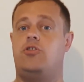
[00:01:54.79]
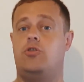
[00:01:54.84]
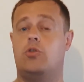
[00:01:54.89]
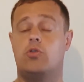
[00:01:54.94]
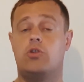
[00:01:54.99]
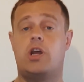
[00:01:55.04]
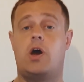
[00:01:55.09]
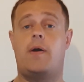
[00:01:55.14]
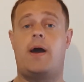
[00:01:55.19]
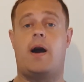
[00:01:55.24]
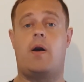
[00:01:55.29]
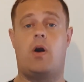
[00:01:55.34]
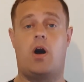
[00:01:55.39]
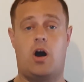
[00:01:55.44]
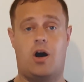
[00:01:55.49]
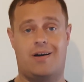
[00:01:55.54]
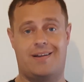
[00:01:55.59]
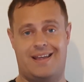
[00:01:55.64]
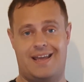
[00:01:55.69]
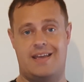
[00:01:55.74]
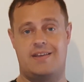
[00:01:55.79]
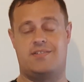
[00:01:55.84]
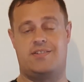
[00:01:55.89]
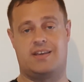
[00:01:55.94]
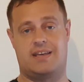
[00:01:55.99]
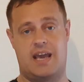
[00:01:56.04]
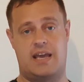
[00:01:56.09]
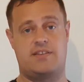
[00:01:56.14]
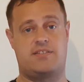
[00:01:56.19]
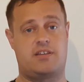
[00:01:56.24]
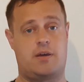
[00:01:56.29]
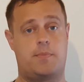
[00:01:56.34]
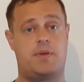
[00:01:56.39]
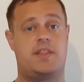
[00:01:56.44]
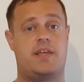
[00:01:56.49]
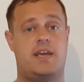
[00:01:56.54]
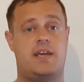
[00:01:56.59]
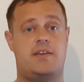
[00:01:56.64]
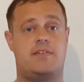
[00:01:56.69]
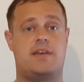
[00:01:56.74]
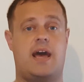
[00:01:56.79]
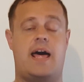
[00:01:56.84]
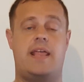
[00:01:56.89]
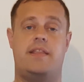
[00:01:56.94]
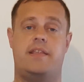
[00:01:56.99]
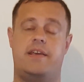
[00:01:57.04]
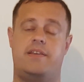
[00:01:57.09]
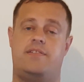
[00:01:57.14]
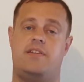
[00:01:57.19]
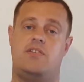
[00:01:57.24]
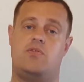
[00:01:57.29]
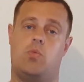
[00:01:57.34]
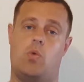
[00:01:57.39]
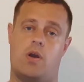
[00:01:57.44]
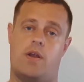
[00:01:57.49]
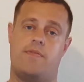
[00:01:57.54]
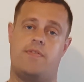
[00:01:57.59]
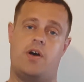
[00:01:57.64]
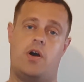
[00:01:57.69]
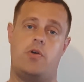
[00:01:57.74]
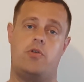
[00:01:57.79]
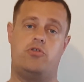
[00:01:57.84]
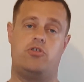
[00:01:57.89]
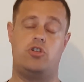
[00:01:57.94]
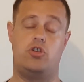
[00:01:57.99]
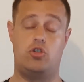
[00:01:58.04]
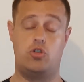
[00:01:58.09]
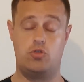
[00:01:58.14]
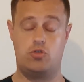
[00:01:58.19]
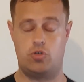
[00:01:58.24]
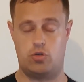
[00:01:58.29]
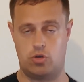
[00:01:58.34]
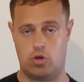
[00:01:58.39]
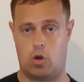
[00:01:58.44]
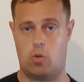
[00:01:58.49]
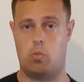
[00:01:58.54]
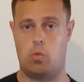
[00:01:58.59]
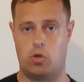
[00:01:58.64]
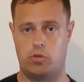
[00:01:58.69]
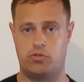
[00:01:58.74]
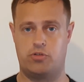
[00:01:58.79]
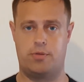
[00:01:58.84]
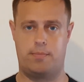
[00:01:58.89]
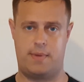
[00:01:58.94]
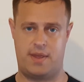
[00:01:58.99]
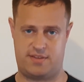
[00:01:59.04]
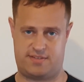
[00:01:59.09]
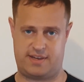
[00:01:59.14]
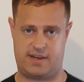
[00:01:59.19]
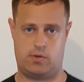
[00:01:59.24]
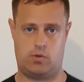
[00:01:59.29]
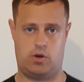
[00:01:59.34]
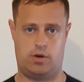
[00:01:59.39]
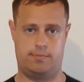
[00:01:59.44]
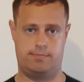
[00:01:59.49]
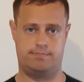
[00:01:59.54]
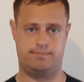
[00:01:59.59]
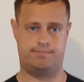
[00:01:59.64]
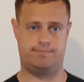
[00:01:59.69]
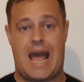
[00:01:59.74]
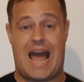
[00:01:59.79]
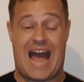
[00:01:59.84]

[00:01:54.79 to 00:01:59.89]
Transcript: you'll know how hard it is to get some of these, and this is one of those you do not want to miss out on.